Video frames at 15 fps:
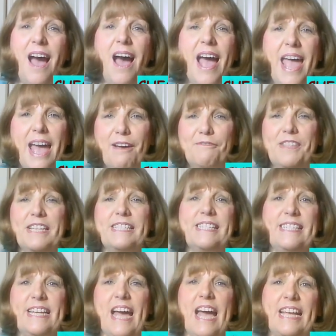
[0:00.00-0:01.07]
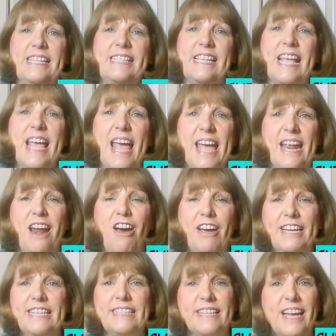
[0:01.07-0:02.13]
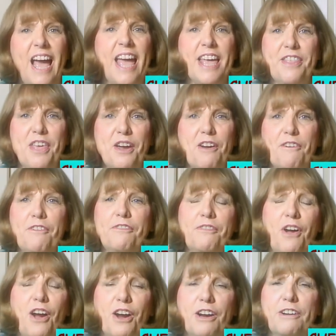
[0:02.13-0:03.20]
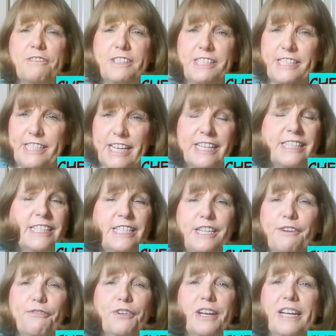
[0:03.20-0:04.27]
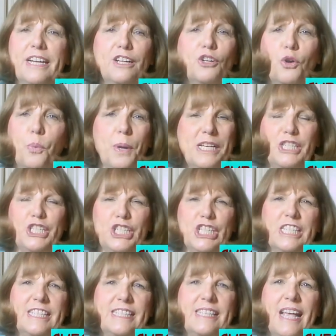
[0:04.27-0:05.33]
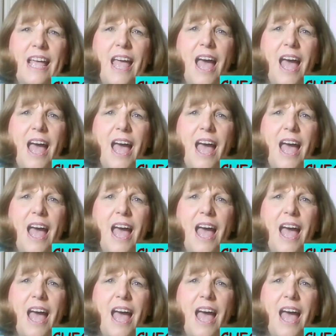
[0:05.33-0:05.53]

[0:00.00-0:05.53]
I have this dice, and on it there are 6 different little questions.